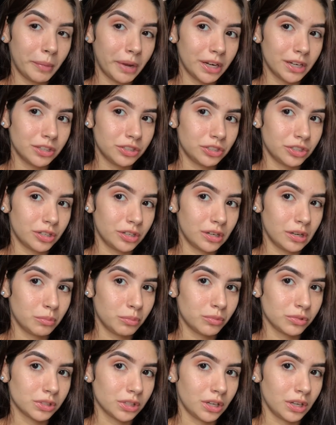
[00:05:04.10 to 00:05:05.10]
manager and I
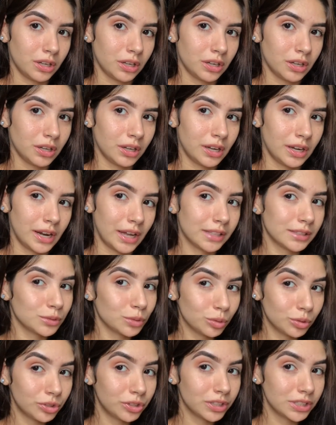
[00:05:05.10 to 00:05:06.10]
was like, and I
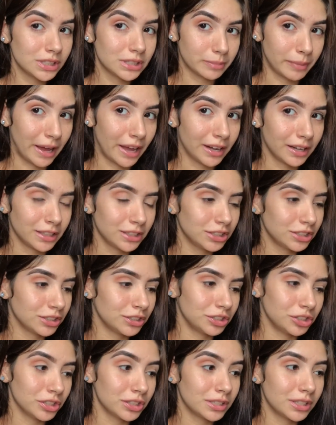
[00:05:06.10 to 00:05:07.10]
told her in Spanish
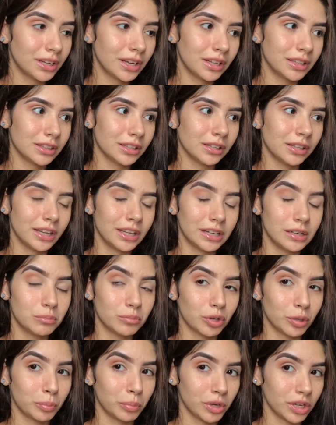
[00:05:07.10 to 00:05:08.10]
just to get the lady
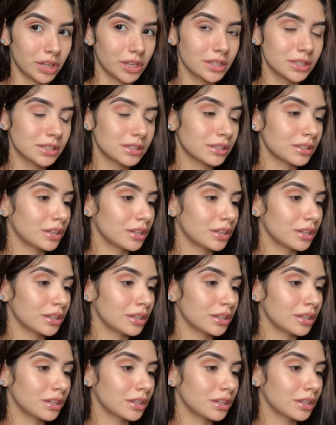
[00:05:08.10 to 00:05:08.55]
more pissed.